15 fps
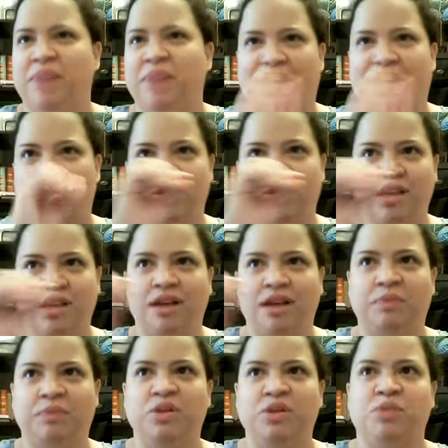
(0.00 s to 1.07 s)
But I got all these
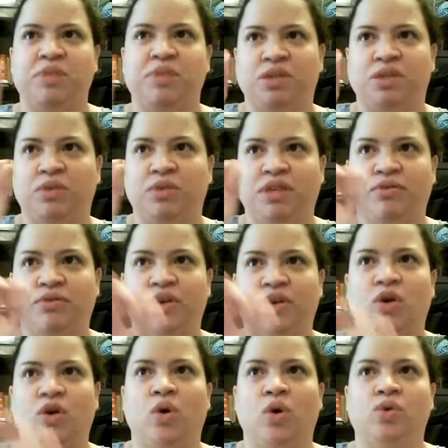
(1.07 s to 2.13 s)
colored push pins with
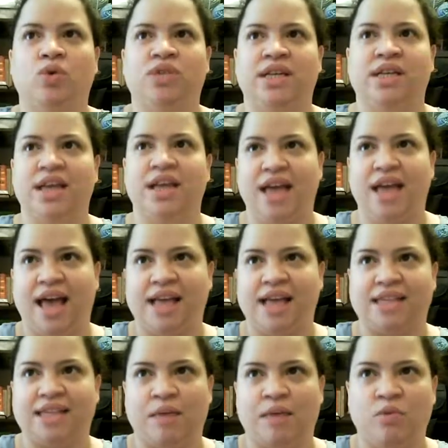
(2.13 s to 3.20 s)
different goals, and
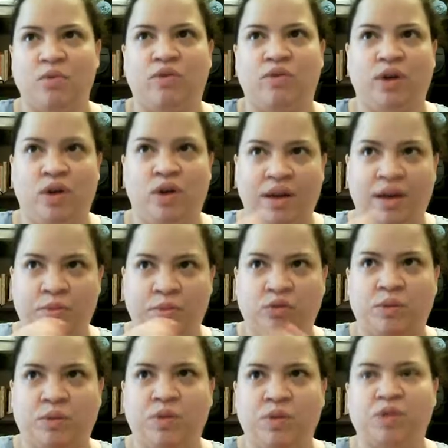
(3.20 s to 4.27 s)
as I move along, I
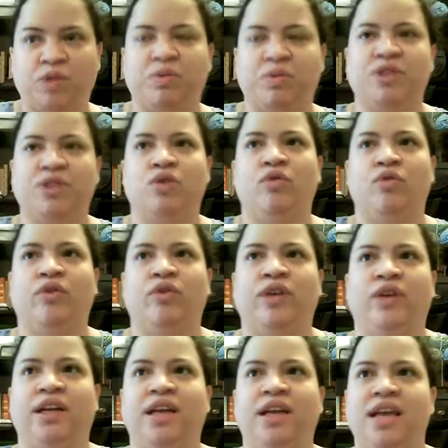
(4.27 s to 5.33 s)
move the push pins
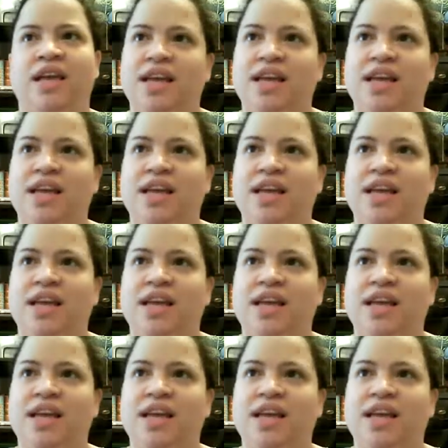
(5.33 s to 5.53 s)
over, and